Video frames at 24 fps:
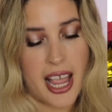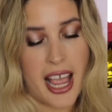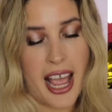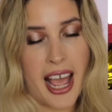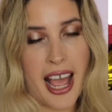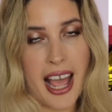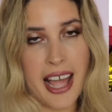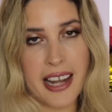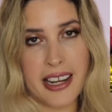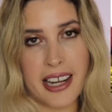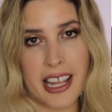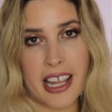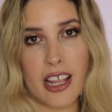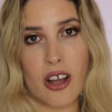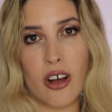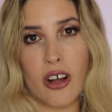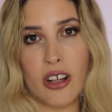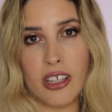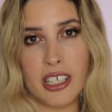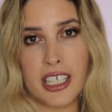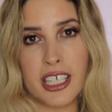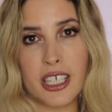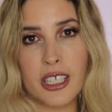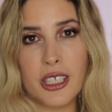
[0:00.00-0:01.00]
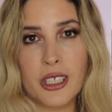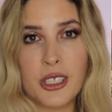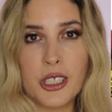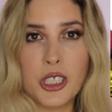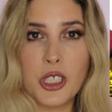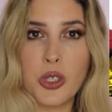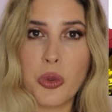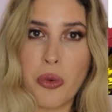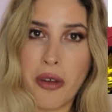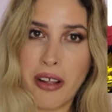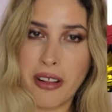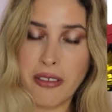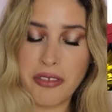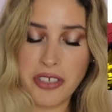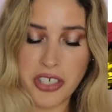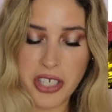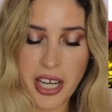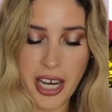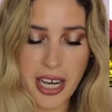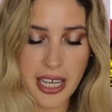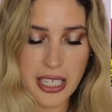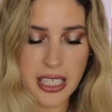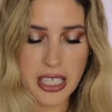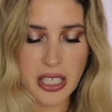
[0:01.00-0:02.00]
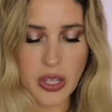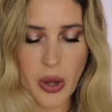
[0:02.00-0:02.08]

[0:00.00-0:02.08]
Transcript: and they all include 12 shades.